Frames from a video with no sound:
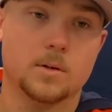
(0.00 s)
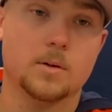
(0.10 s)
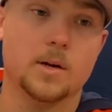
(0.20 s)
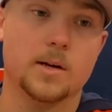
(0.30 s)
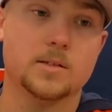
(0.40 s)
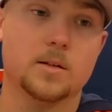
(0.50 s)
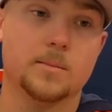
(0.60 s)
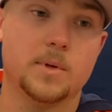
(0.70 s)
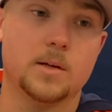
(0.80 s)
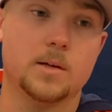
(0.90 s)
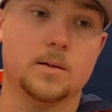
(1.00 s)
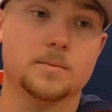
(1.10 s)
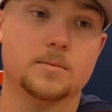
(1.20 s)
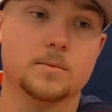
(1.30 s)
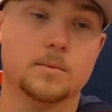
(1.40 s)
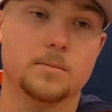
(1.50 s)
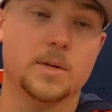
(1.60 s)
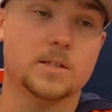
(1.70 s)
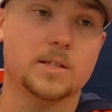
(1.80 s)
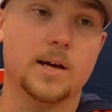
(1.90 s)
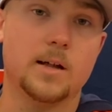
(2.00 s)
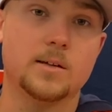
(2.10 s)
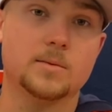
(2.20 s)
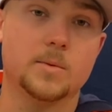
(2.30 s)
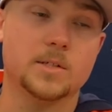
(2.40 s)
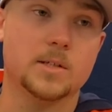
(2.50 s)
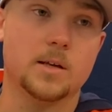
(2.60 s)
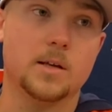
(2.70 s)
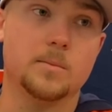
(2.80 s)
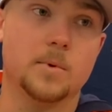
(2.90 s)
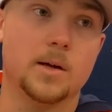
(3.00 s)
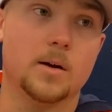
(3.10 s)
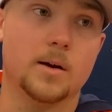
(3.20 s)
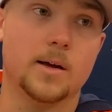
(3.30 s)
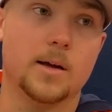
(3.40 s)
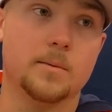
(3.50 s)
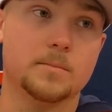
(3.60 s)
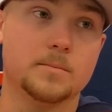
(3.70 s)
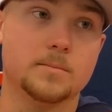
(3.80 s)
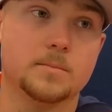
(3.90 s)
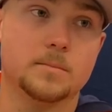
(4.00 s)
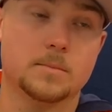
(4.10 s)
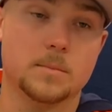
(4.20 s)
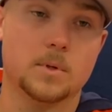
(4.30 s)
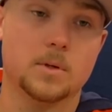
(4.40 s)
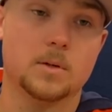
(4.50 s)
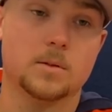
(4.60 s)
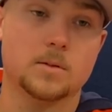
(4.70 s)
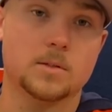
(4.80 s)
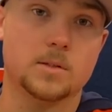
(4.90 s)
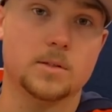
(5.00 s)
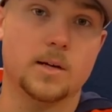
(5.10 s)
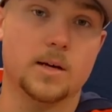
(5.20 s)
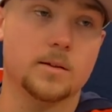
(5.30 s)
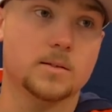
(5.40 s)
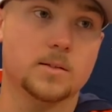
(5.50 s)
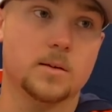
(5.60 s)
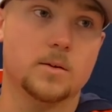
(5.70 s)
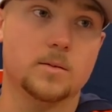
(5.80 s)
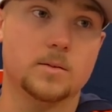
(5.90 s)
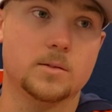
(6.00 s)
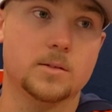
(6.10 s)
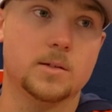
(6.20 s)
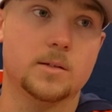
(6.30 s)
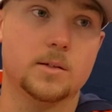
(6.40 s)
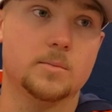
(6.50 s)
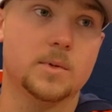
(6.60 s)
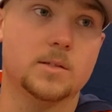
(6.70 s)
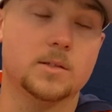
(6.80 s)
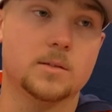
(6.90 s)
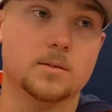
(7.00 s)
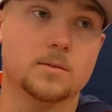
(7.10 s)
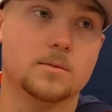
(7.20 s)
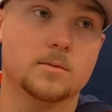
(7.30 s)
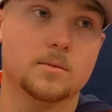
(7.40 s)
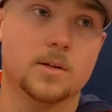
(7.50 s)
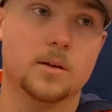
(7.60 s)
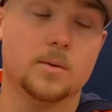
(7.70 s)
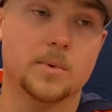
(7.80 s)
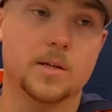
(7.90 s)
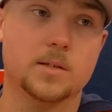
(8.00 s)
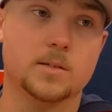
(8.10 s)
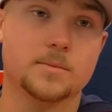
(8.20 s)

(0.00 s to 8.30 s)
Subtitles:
Right, it's going to be a big challenge. We just got to keep playing our game, just attacking the zone, just hitting good pitches, getting on base.